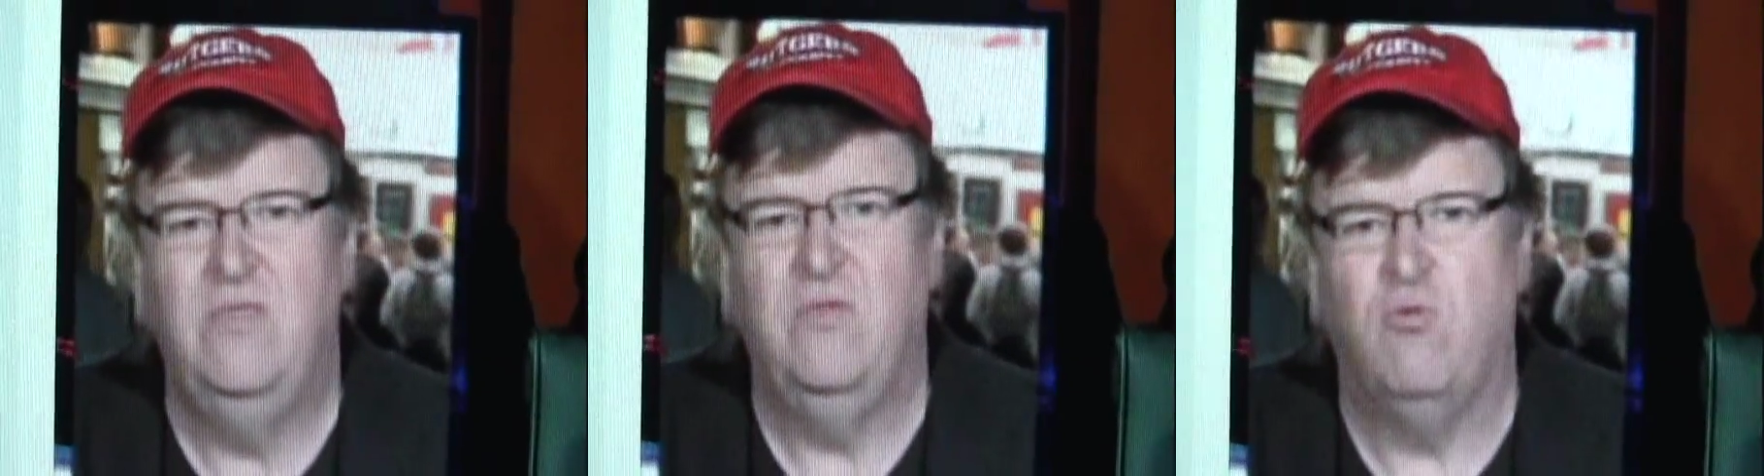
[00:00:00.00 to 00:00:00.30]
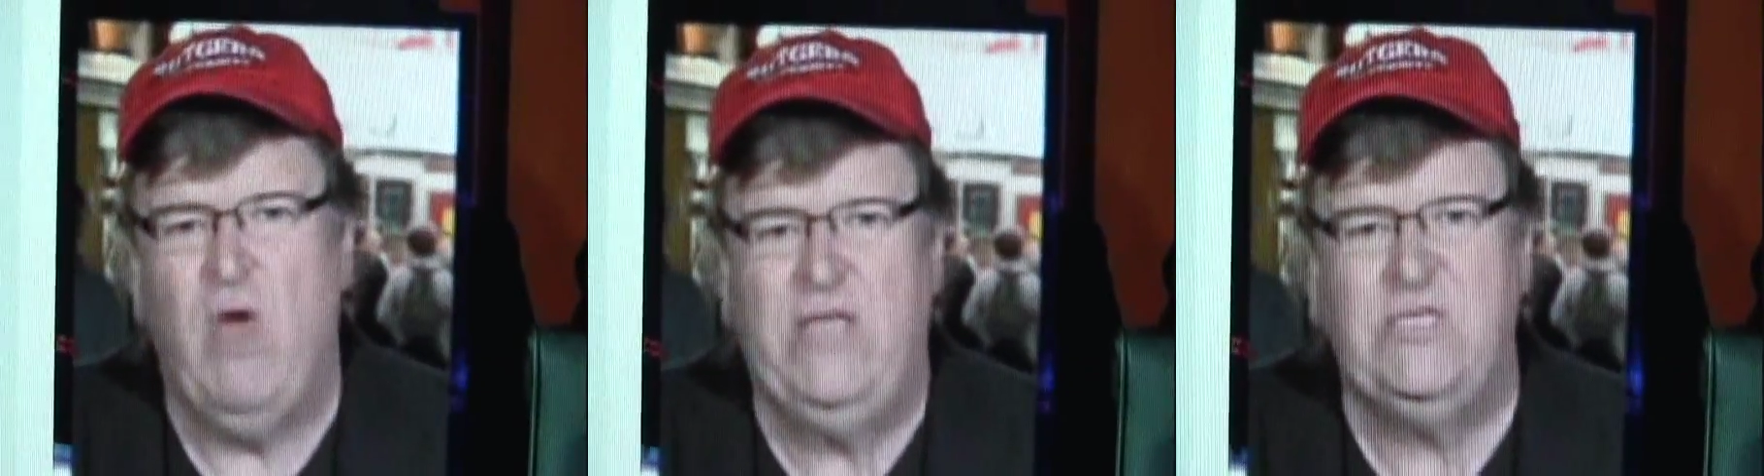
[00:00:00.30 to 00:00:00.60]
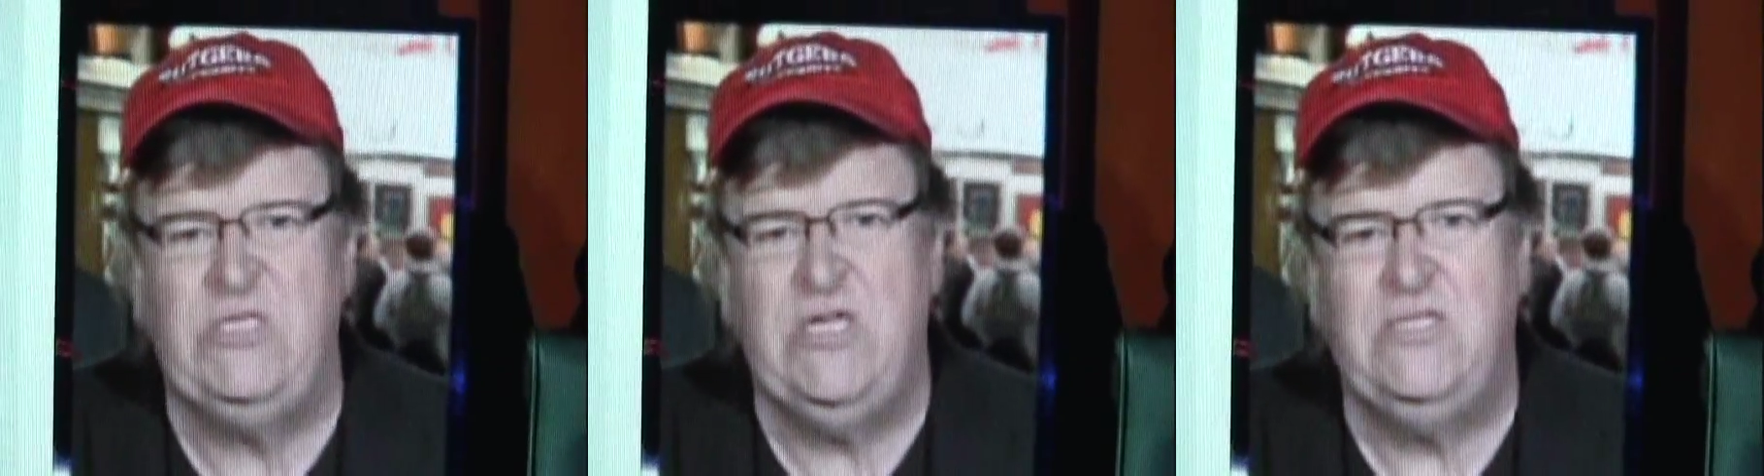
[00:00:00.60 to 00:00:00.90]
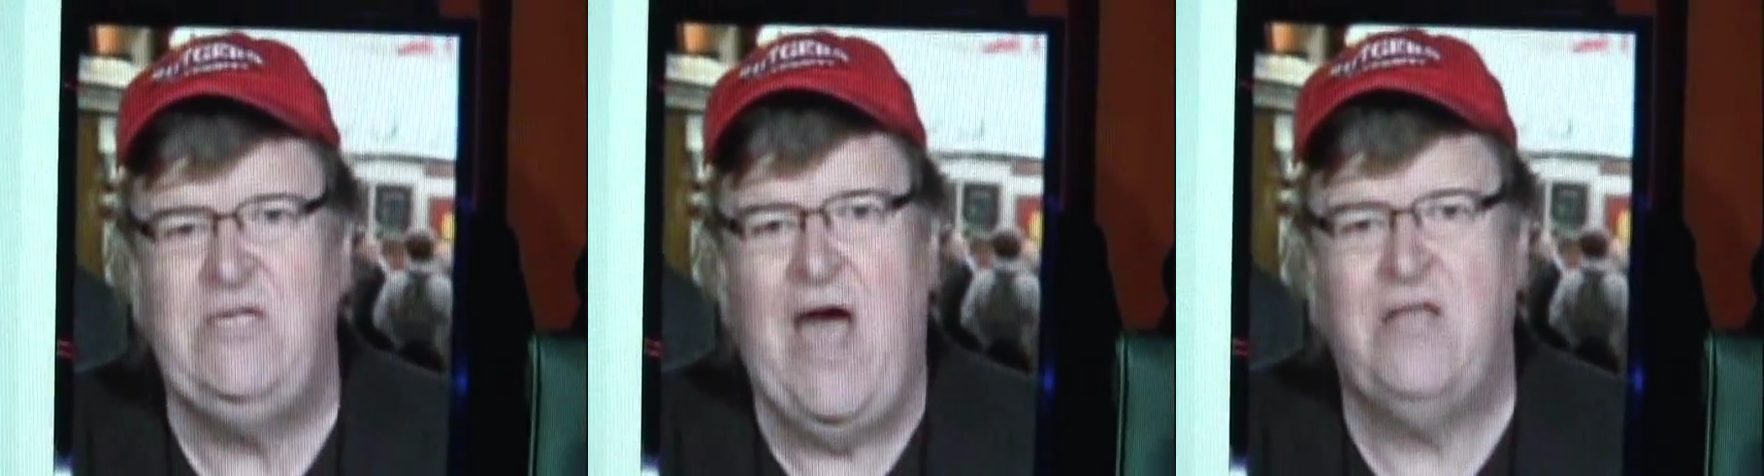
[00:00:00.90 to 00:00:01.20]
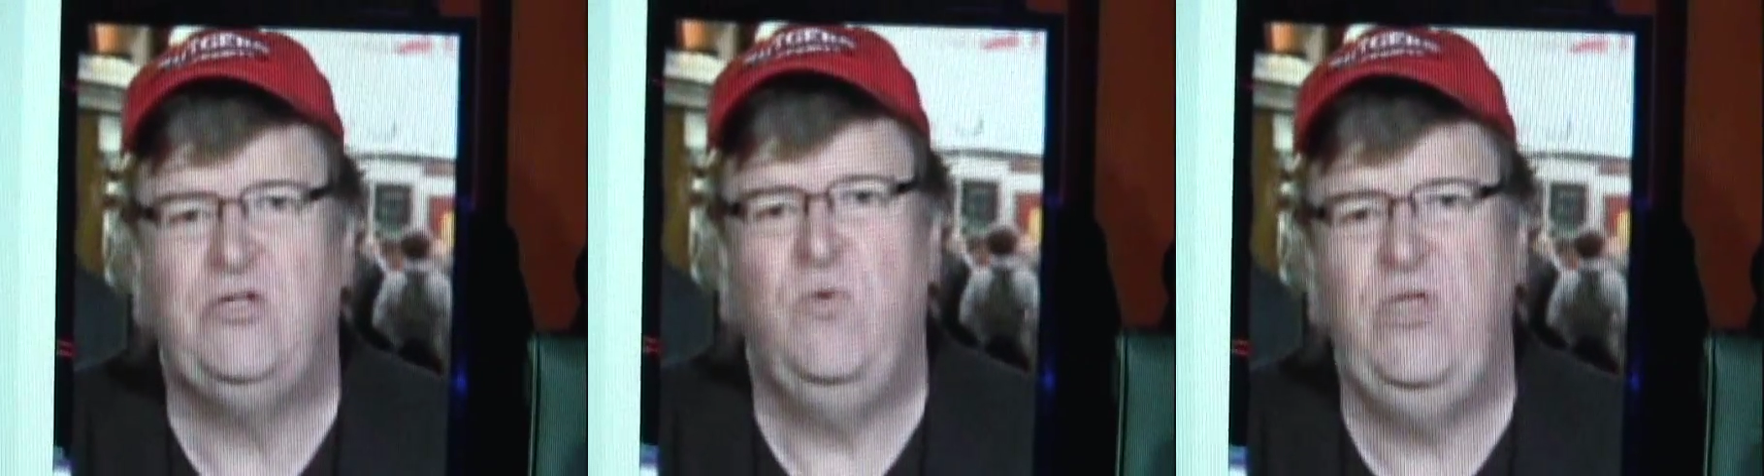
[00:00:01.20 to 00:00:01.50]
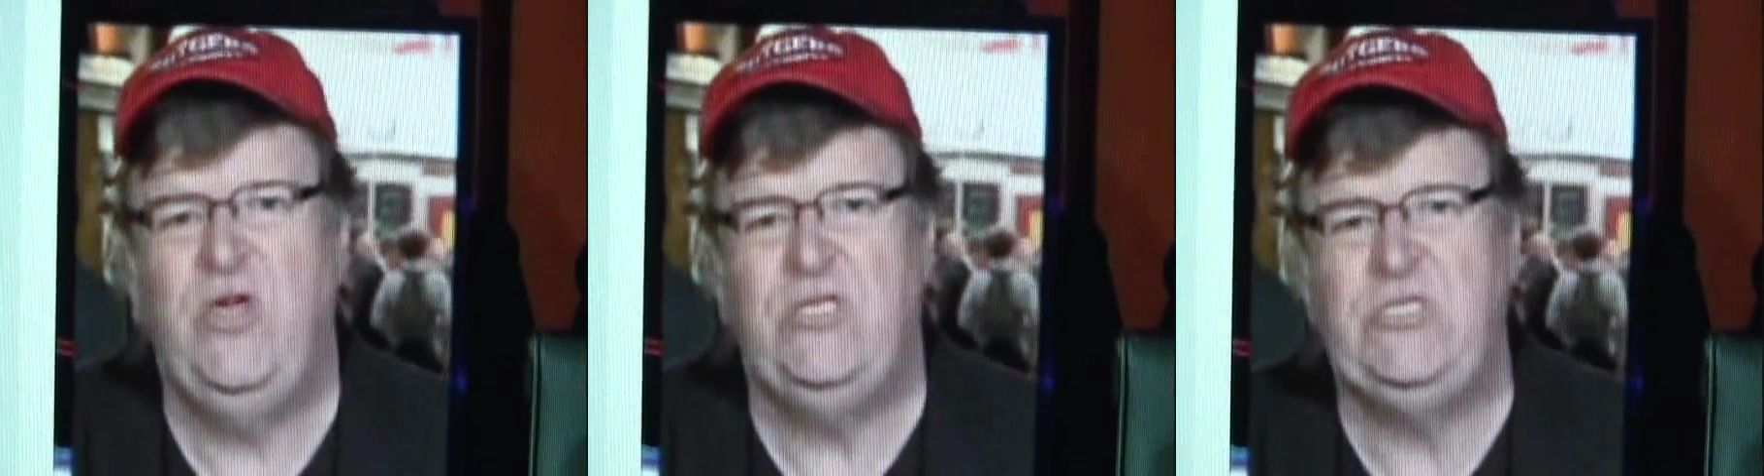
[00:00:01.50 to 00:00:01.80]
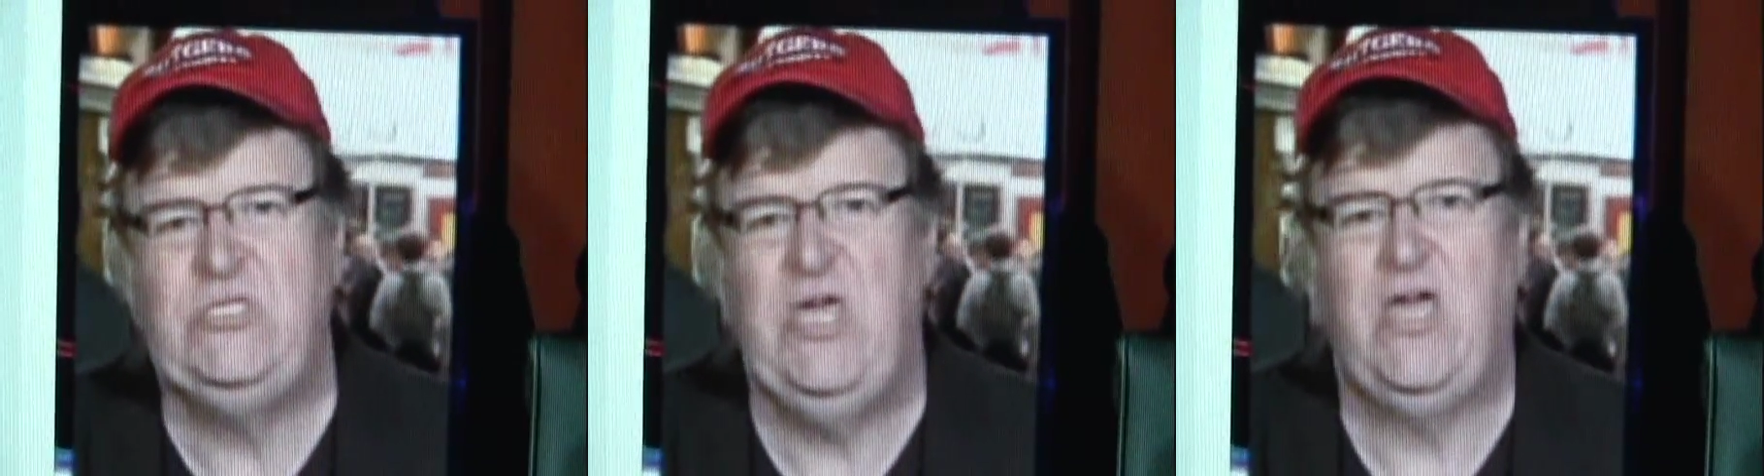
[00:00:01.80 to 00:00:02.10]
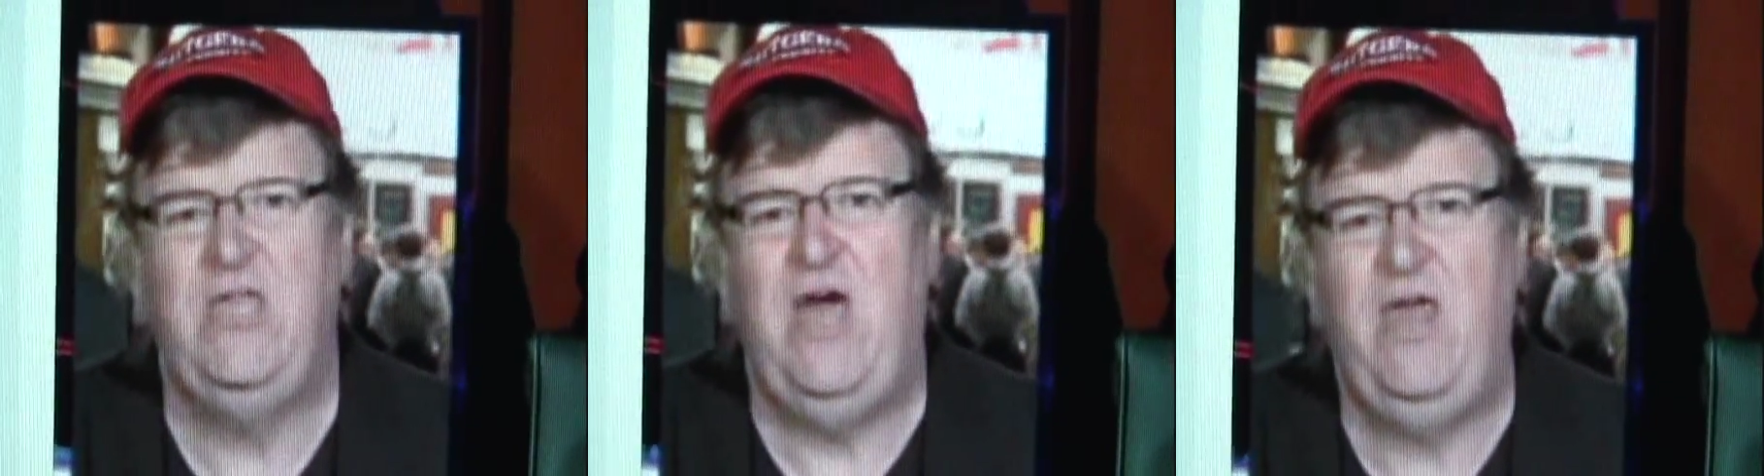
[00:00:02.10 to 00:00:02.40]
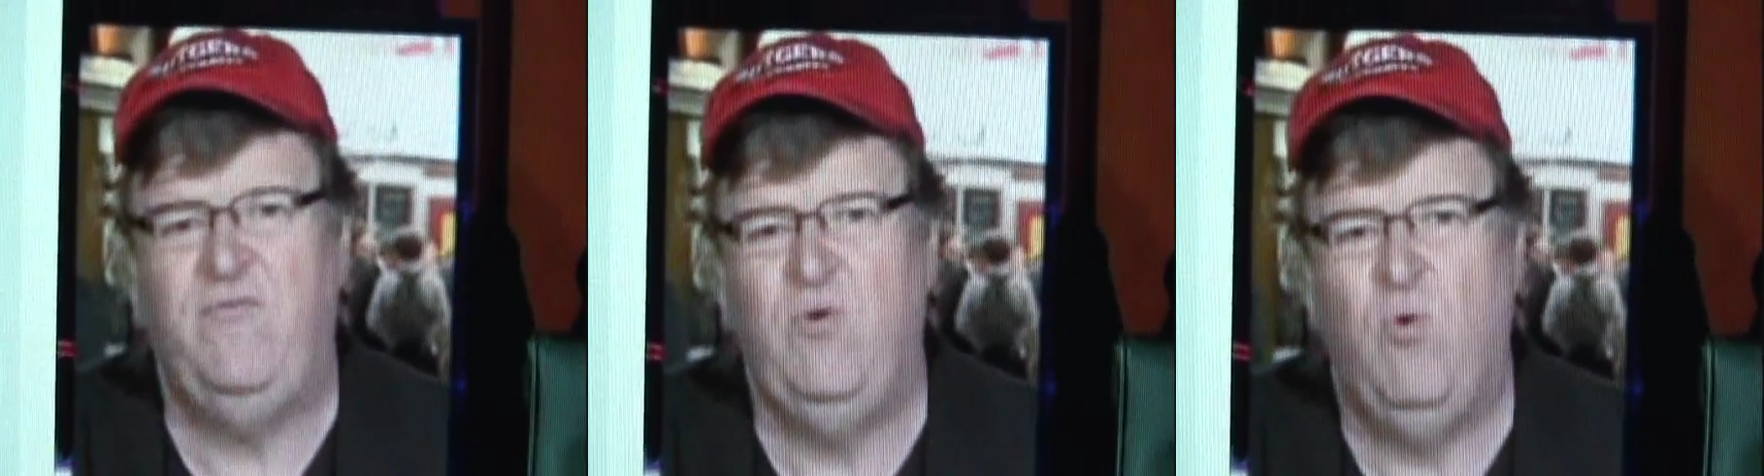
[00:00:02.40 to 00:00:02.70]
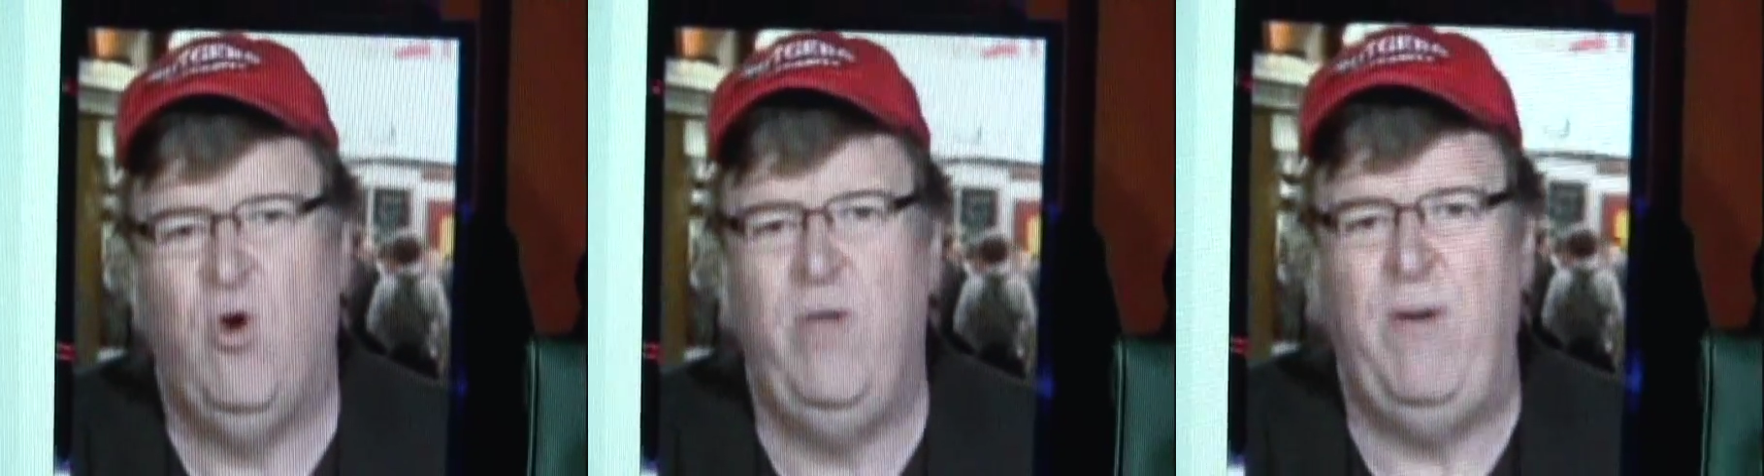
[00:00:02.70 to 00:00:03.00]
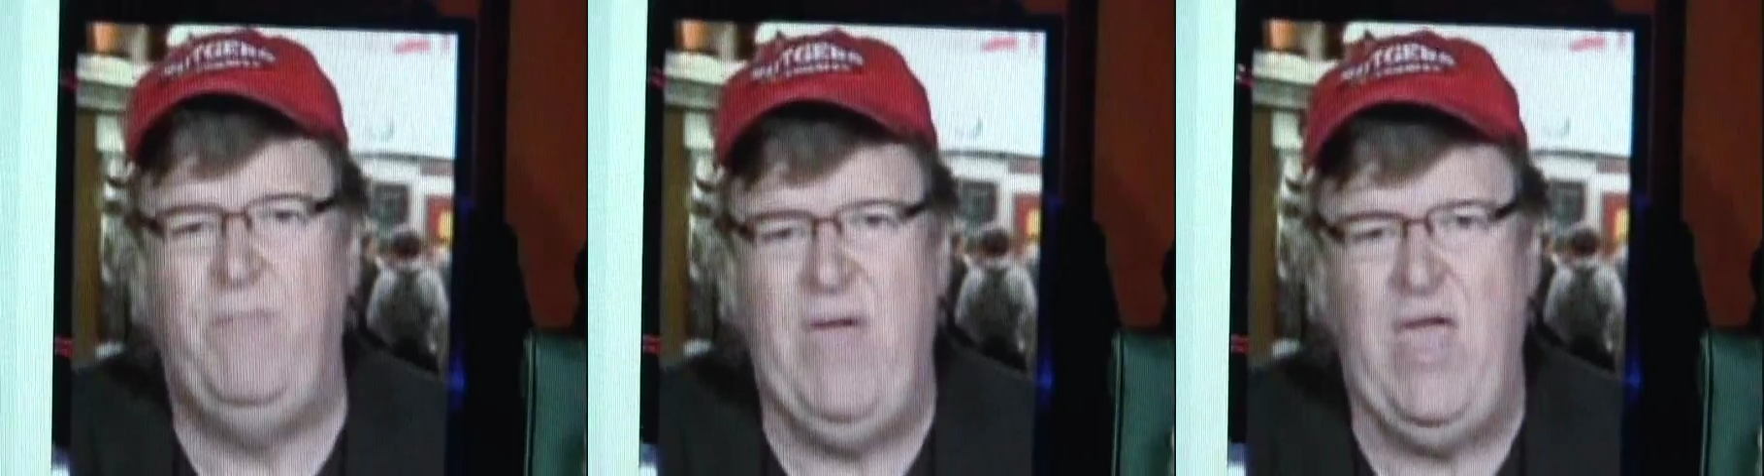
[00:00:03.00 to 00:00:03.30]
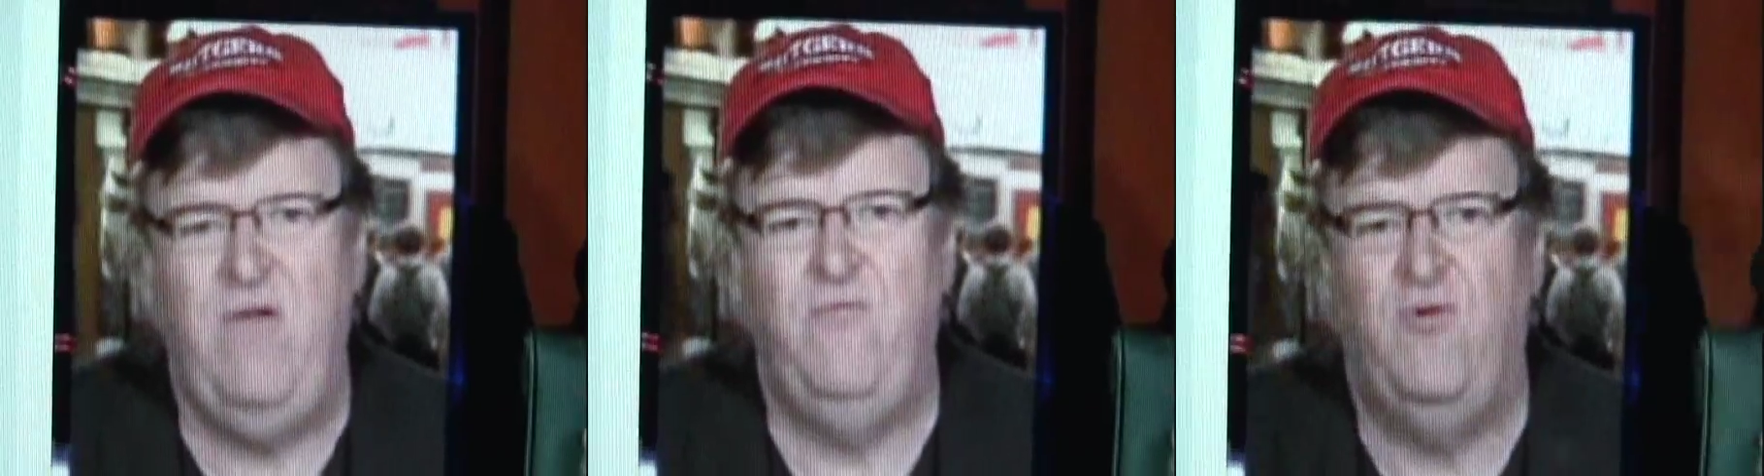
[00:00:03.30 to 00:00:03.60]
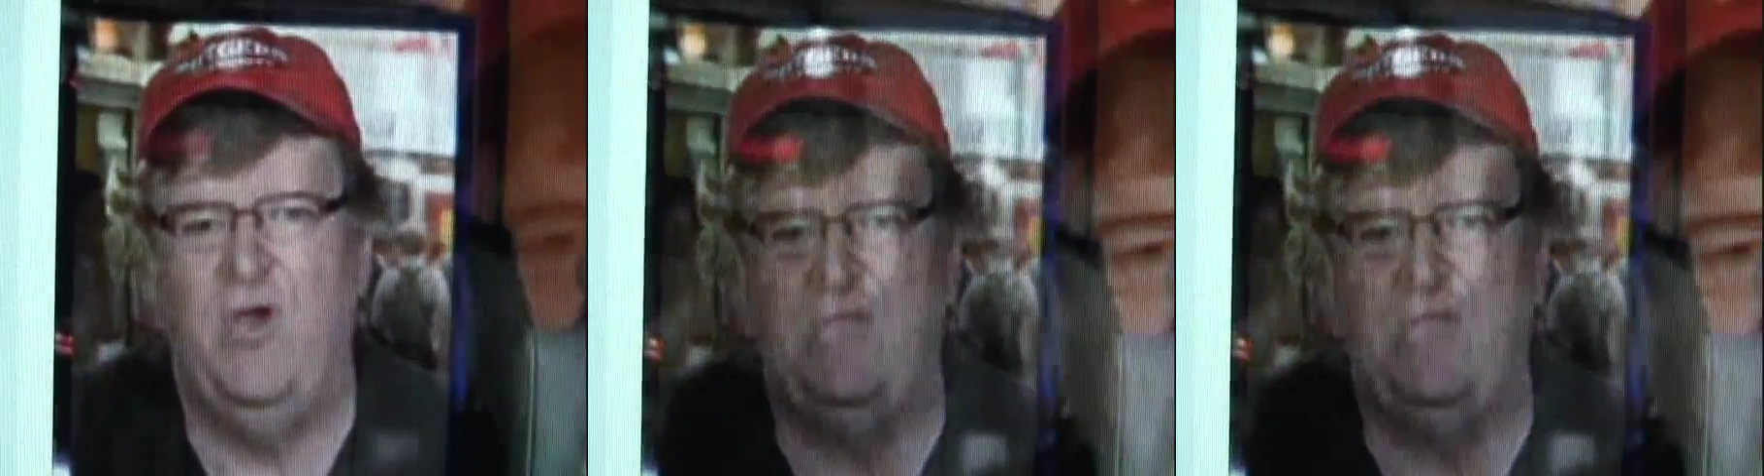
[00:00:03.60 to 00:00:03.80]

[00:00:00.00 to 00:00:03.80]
the right to see a doctor when you get sick and not have to worry about paying for